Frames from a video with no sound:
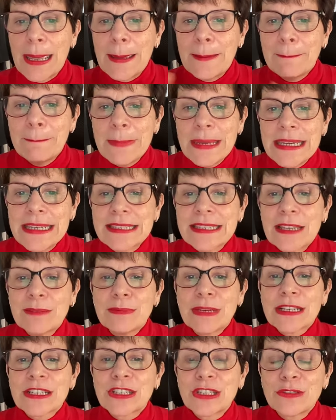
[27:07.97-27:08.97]
mix and
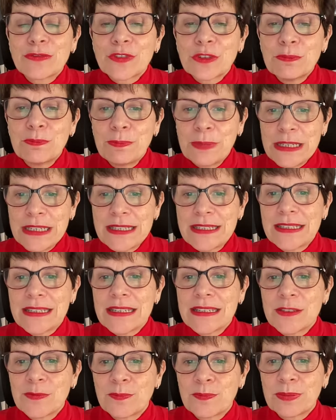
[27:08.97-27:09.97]
match different pieces,